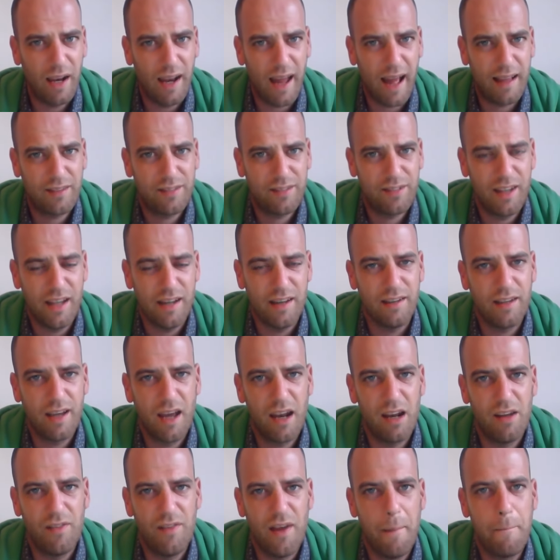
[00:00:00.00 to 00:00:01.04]
lasting
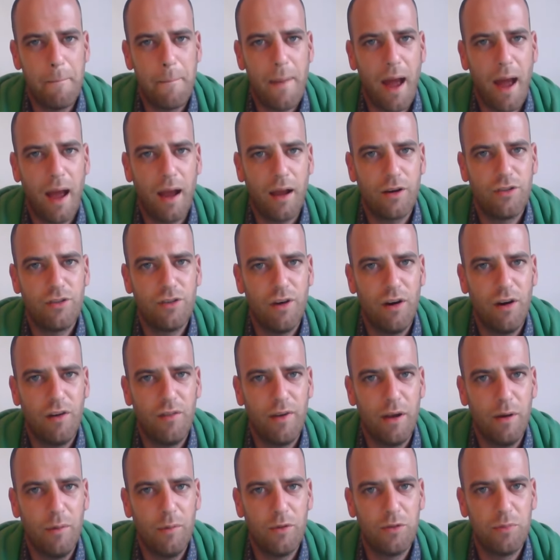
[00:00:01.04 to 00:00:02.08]
kind of impact of
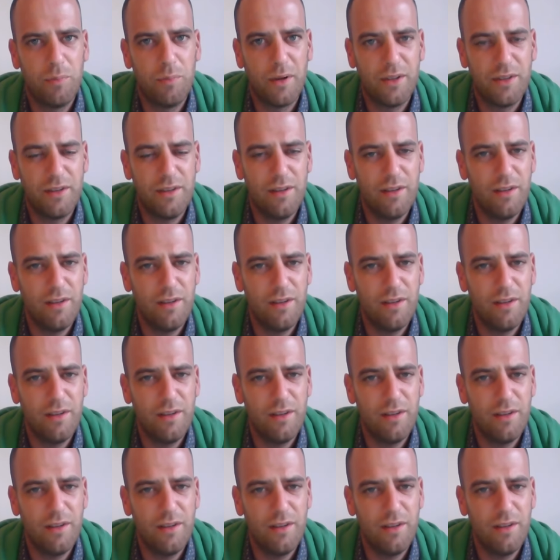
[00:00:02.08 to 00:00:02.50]
it was my,